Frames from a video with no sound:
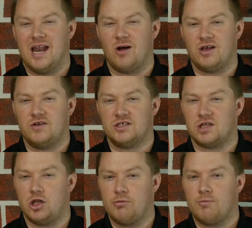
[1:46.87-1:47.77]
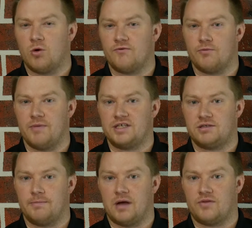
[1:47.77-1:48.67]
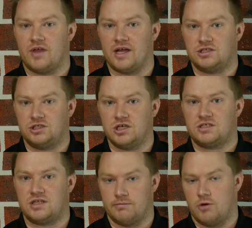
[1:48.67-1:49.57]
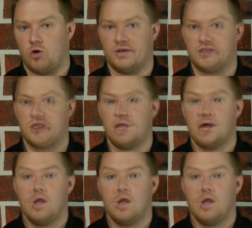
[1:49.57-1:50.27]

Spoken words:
and I'll give you just a little bit more information about that just in a moment.